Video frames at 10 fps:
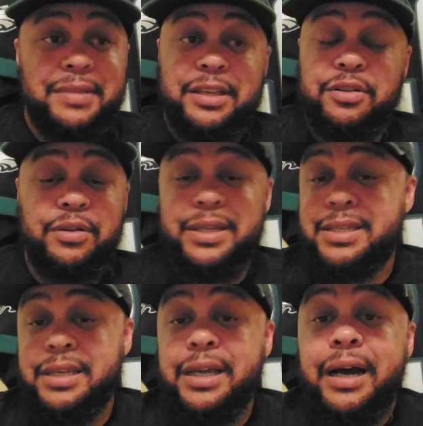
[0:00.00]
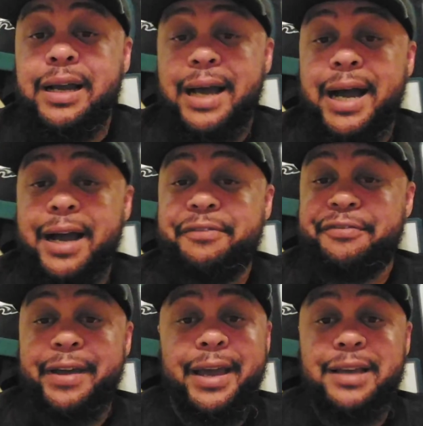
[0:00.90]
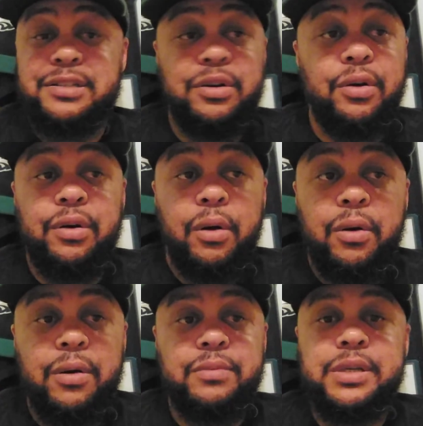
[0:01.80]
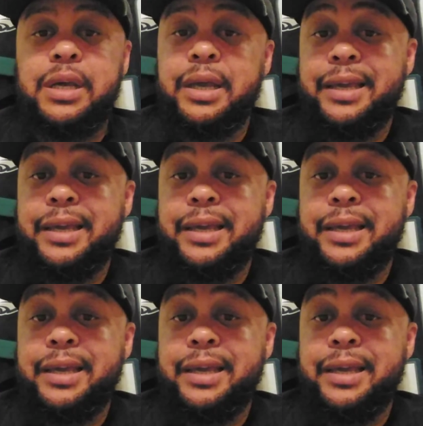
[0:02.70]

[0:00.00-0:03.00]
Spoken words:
you know, he's a young guy, fast, long arms.